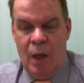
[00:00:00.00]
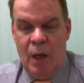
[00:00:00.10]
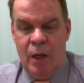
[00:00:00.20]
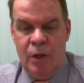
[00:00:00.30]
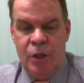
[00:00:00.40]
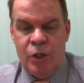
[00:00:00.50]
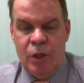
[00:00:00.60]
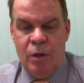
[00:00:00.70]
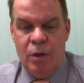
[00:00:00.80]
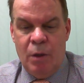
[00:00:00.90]
In
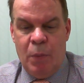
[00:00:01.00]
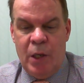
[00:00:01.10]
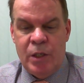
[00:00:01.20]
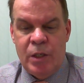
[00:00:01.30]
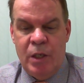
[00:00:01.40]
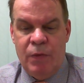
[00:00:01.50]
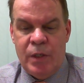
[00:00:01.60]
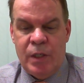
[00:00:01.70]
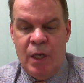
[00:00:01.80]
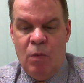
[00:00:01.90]
addition, the police never
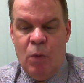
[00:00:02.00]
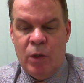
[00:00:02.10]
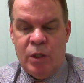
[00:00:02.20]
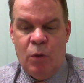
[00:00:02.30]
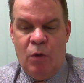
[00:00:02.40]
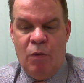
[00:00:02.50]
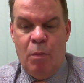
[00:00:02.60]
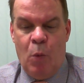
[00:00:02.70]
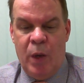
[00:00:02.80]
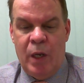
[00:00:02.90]
said what sort of
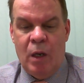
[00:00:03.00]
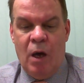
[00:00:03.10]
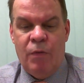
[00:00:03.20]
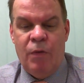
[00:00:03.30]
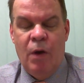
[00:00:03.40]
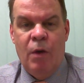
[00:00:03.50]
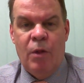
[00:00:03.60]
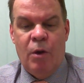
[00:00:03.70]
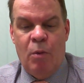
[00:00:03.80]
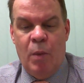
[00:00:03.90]
marine life
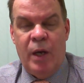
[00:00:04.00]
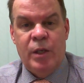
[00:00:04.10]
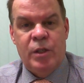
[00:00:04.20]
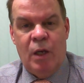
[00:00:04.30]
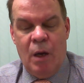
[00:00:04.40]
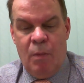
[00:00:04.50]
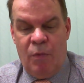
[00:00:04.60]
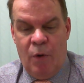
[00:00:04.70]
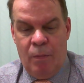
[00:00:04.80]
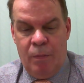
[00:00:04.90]
the remains had come
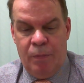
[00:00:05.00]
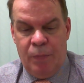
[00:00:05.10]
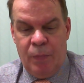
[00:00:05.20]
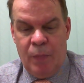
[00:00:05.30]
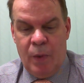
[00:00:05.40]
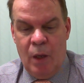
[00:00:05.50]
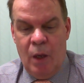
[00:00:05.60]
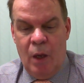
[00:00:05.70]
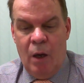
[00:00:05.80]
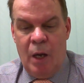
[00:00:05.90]
from.
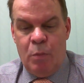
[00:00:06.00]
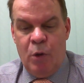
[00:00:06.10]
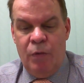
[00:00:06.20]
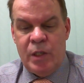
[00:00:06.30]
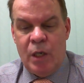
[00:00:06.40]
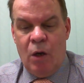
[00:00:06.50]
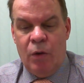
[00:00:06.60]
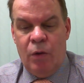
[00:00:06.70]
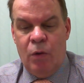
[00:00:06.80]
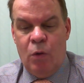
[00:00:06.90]
I had previously
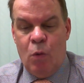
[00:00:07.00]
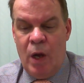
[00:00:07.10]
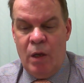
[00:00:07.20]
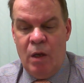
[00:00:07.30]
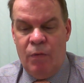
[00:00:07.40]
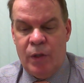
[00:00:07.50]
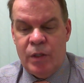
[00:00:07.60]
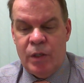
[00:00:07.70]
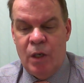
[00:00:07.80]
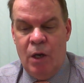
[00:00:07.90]
gone to great
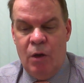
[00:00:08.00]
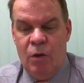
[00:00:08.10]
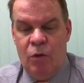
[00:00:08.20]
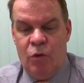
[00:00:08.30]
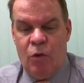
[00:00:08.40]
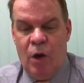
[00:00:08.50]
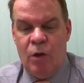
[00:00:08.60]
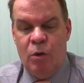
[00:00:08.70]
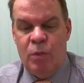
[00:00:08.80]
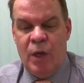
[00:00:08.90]
efforts to try
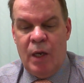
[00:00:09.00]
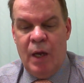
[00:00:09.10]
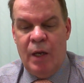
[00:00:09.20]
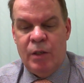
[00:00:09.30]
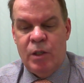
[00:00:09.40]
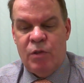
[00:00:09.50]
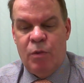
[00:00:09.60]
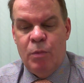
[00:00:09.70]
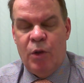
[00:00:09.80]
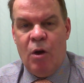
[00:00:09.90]
to obtain answers
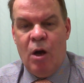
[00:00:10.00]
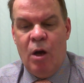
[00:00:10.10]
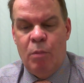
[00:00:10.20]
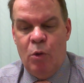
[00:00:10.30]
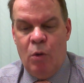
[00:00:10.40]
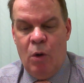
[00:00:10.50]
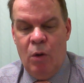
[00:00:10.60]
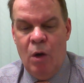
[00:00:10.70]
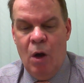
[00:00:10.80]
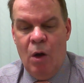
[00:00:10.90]
from the Thai
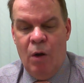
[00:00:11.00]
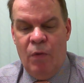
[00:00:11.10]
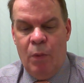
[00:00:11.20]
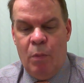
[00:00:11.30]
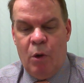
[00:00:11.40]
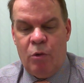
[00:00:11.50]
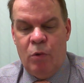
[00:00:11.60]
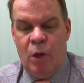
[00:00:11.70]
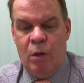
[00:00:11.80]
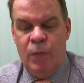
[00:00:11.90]
Bureau of
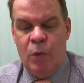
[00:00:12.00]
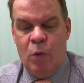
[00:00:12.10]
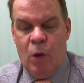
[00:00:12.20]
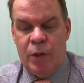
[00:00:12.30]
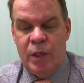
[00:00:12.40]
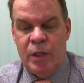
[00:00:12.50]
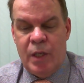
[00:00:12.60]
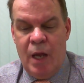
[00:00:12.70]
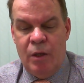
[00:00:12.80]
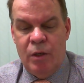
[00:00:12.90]
Laboratory Quality
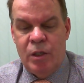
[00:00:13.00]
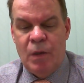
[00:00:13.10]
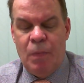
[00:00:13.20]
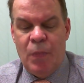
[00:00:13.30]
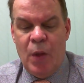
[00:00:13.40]
Standards